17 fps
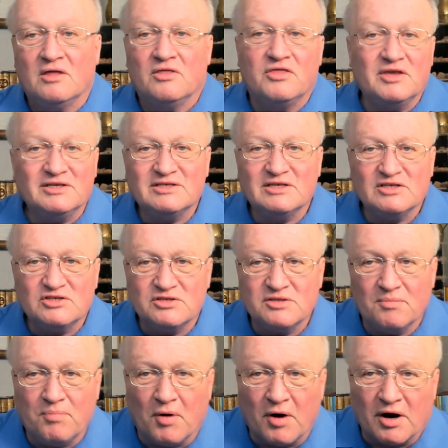This is
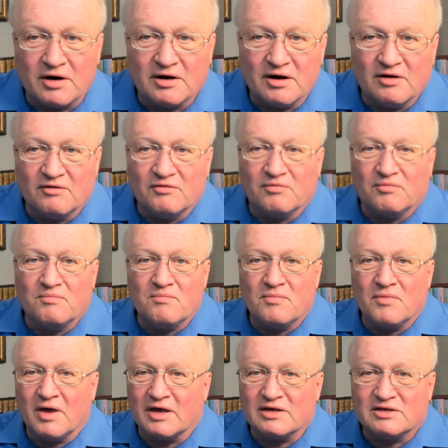the part of
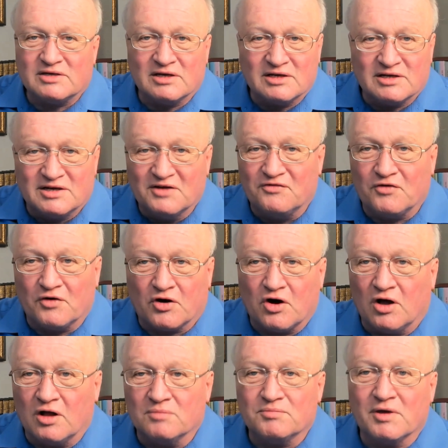makes it
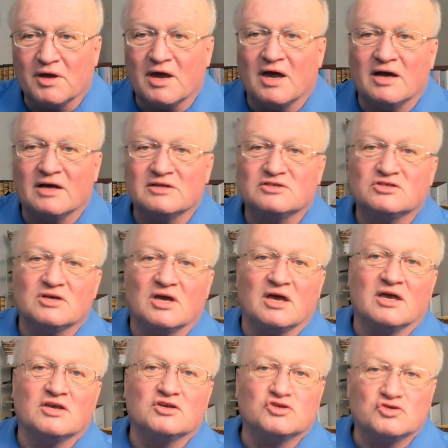difficult because
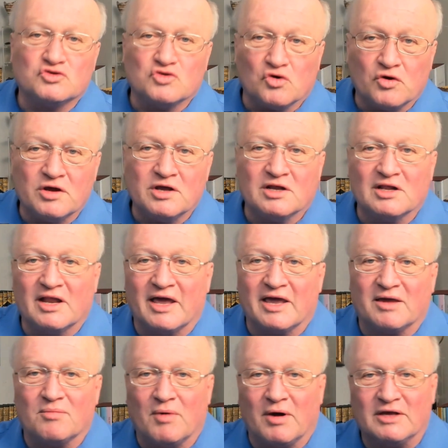a historian
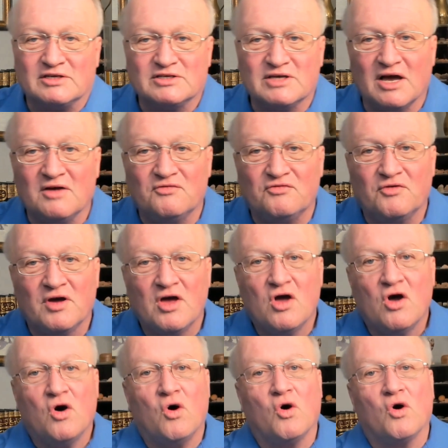like
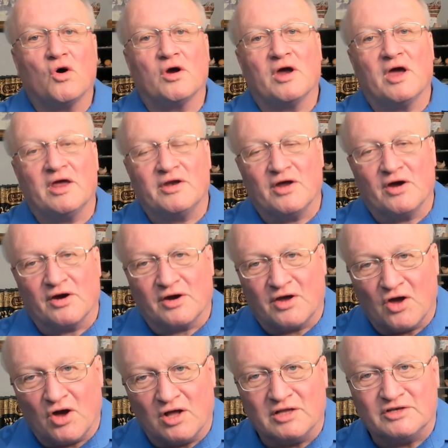myself or an
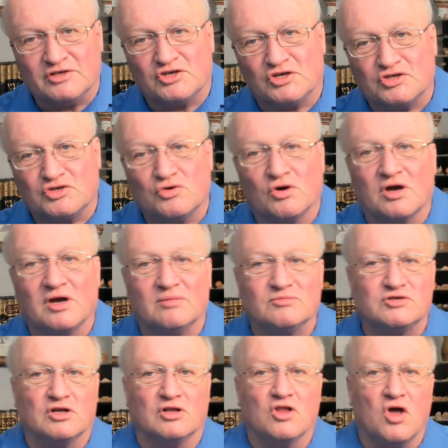archaeologist who
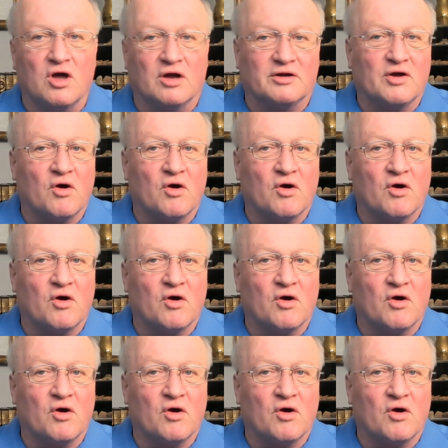comes along.